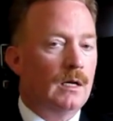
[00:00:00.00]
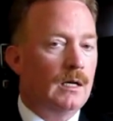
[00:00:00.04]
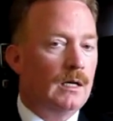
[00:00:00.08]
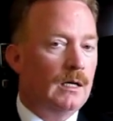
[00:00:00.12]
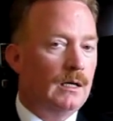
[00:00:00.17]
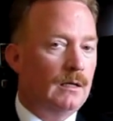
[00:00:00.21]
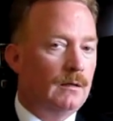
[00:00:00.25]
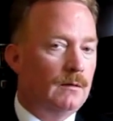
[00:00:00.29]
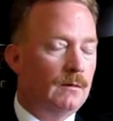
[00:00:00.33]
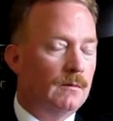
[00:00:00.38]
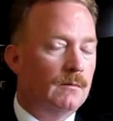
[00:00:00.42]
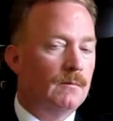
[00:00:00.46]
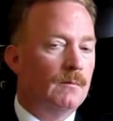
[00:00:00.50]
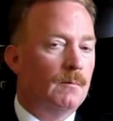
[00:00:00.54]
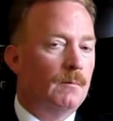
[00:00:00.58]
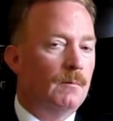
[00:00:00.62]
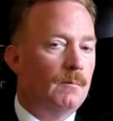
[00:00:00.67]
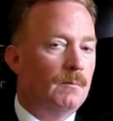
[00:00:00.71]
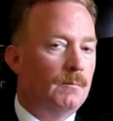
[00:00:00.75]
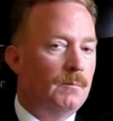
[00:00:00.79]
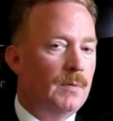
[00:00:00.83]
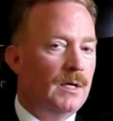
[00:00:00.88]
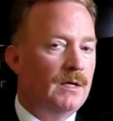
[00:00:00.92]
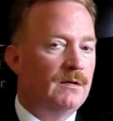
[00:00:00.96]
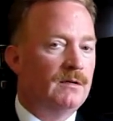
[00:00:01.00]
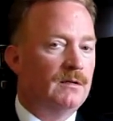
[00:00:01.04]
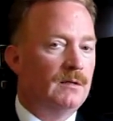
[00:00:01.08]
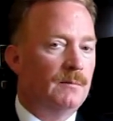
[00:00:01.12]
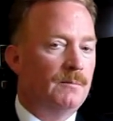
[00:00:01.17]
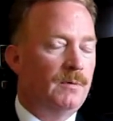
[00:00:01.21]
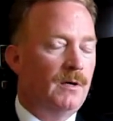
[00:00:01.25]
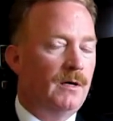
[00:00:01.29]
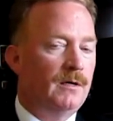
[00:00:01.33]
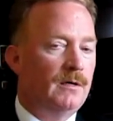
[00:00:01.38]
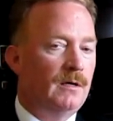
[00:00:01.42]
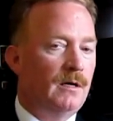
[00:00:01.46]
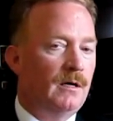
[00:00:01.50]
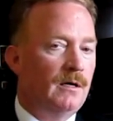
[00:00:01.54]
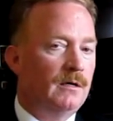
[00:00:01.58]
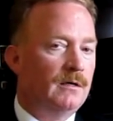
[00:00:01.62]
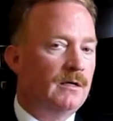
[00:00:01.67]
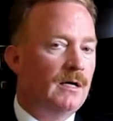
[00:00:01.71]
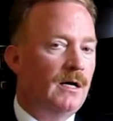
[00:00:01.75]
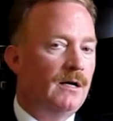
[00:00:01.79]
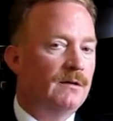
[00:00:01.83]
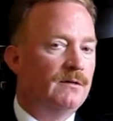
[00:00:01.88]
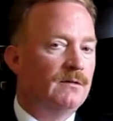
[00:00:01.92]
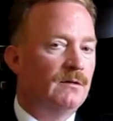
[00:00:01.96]
And based upon
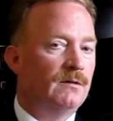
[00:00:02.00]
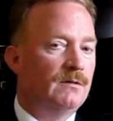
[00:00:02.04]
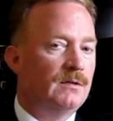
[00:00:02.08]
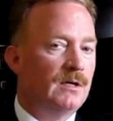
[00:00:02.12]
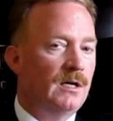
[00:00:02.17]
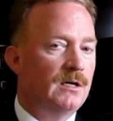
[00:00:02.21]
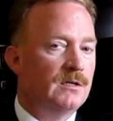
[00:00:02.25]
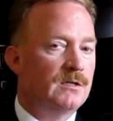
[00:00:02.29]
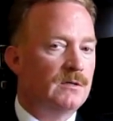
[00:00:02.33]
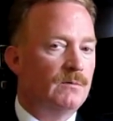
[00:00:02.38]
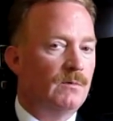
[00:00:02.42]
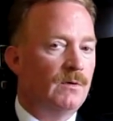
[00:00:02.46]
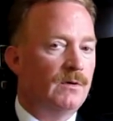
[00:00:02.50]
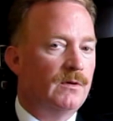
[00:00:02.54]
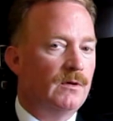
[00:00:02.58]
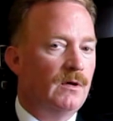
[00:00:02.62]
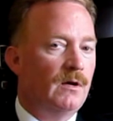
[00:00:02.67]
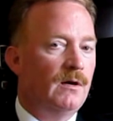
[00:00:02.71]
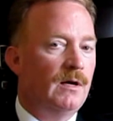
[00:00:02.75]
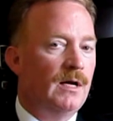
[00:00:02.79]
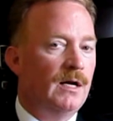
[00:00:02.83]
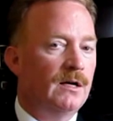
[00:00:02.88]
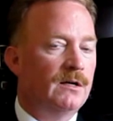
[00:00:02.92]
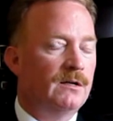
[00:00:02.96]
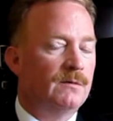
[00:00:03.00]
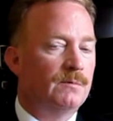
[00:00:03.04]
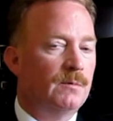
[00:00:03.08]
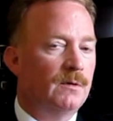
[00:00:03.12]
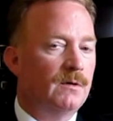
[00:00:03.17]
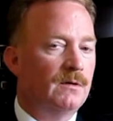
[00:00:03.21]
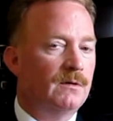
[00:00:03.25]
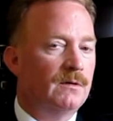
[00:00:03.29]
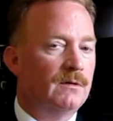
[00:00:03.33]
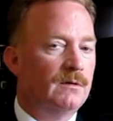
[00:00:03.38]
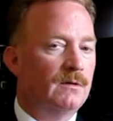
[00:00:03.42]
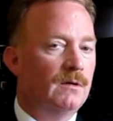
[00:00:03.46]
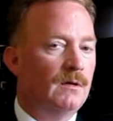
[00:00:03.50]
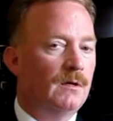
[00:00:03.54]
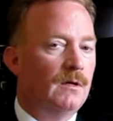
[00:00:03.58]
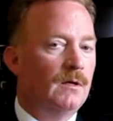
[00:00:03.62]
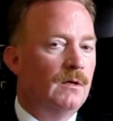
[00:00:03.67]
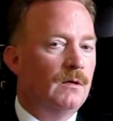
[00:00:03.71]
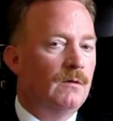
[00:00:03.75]
our consultation with our experts,